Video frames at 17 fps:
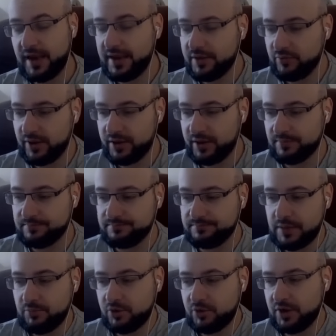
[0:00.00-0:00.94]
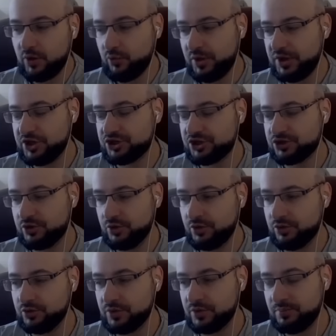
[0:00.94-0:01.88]
Anyway, I'm gonna already show
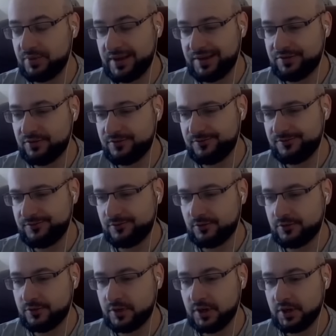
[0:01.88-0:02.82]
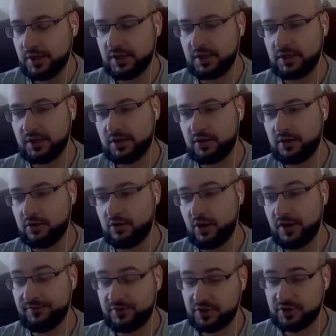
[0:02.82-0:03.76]
you the planner for
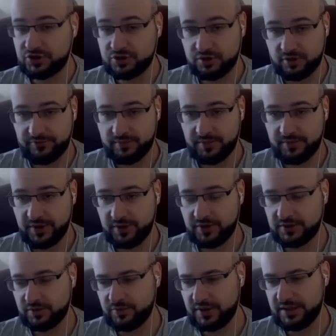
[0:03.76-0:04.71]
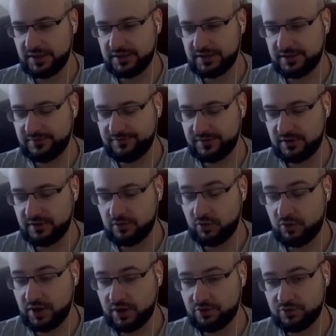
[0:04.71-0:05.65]
a version of a player that already did, I think,
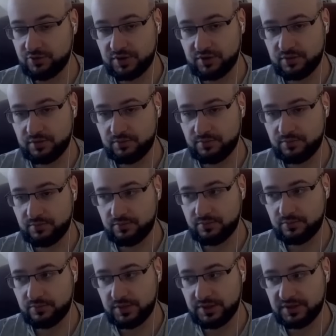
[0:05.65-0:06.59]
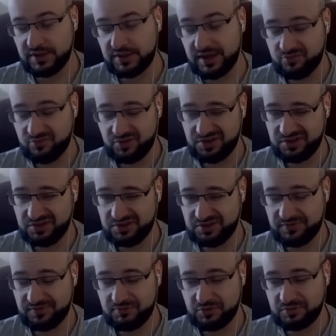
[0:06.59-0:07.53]
110 with it,
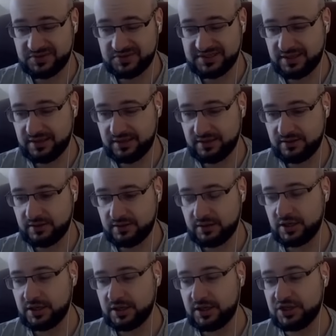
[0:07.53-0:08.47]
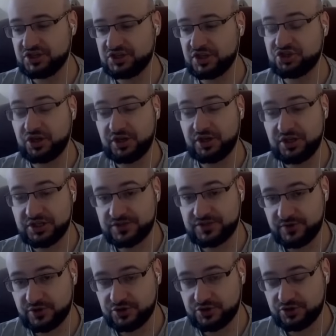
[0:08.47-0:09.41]
if I'm not mistaken. It's a Chinese
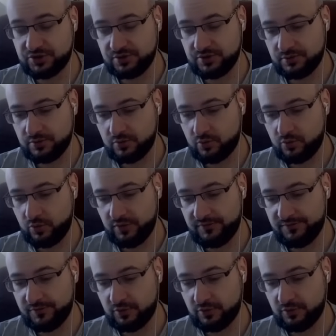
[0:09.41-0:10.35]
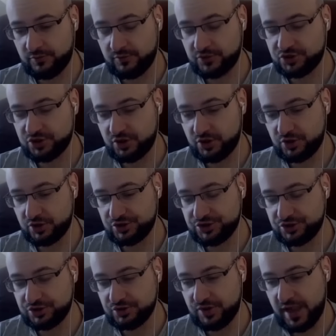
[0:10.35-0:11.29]
version with
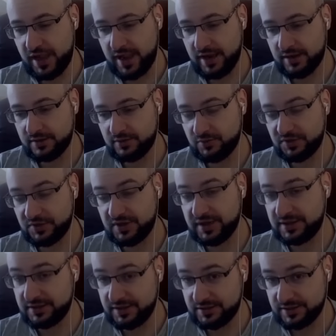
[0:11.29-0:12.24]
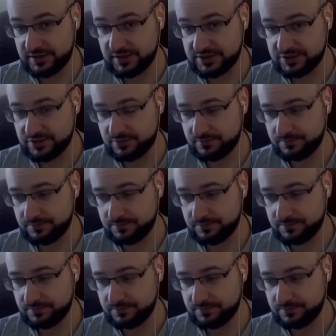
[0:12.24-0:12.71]
Overcharged and with Lightning Dancer.